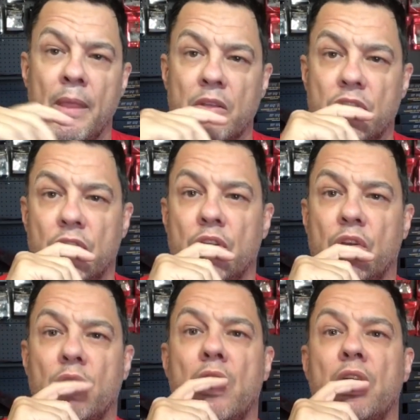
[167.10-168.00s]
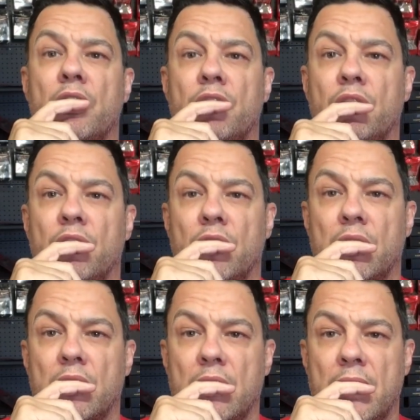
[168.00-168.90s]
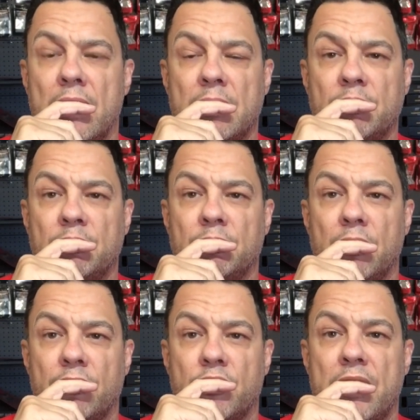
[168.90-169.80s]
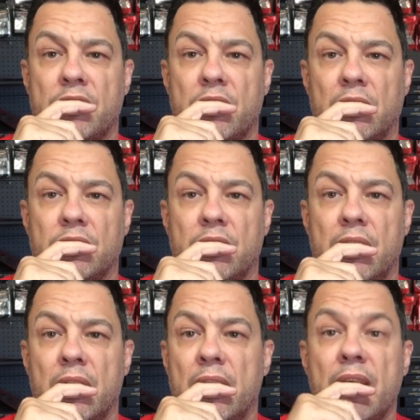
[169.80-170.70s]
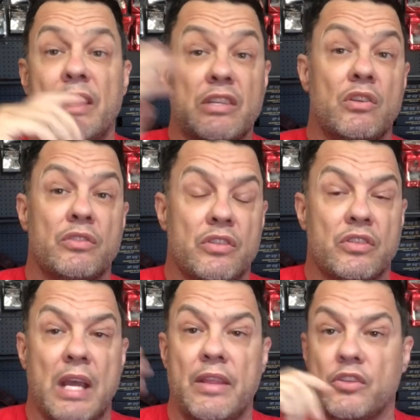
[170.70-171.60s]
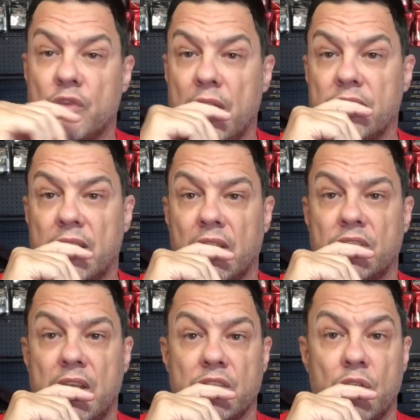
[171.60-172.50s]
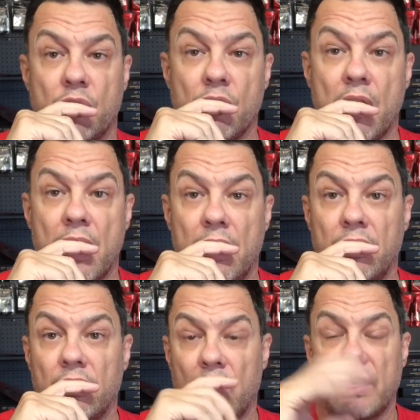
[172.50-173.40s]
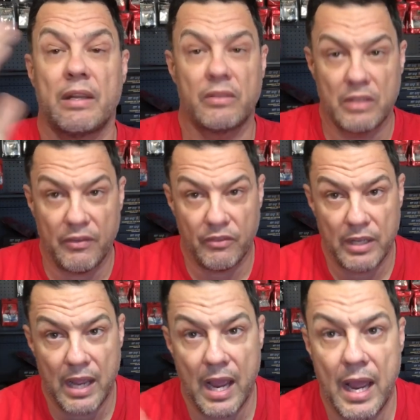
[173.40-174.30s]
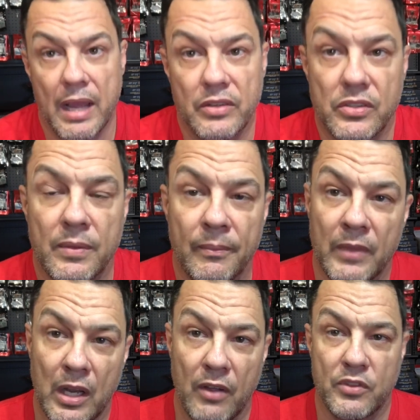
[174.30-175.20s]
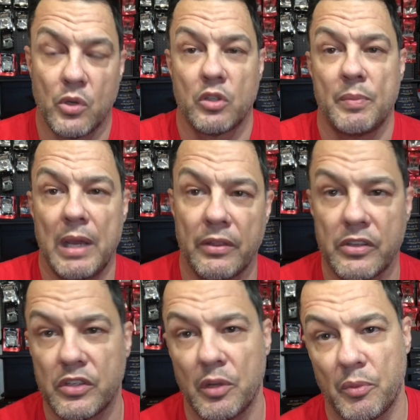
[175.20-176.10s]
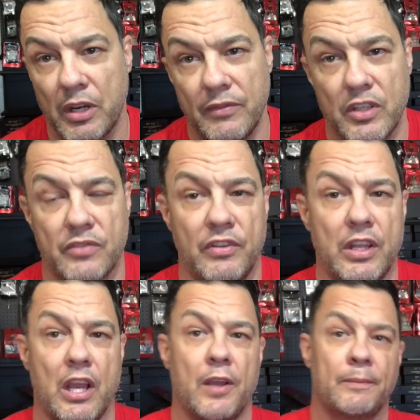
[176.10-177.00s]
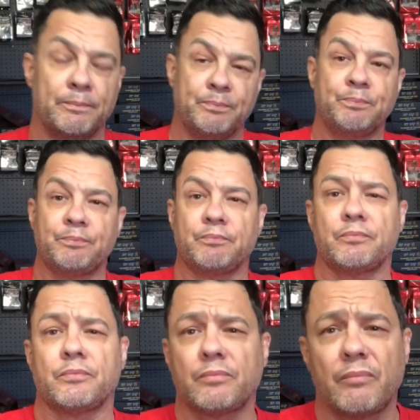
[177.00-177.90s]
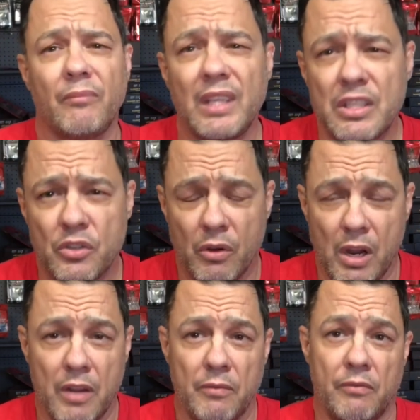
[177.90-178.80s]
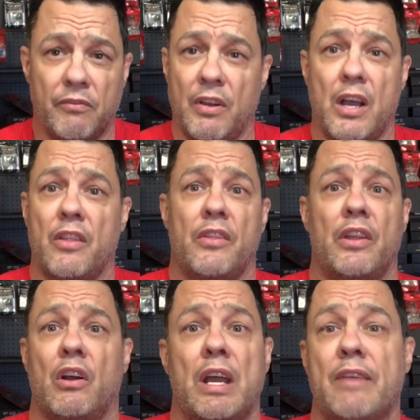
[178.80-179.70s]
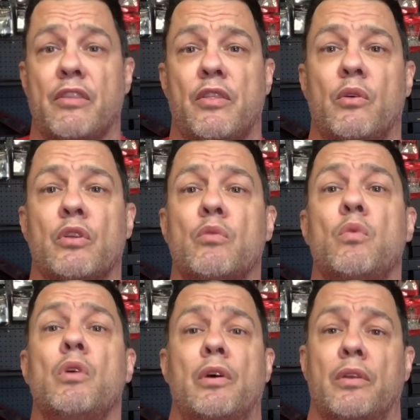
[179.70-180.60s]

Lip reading: to the growth of Traders Galaxy. That's not to say that Traders Galaxy hasn't grown. Like, it definitely has, and I've talked about this in a previous video. It's grown farther than I ever thought it would.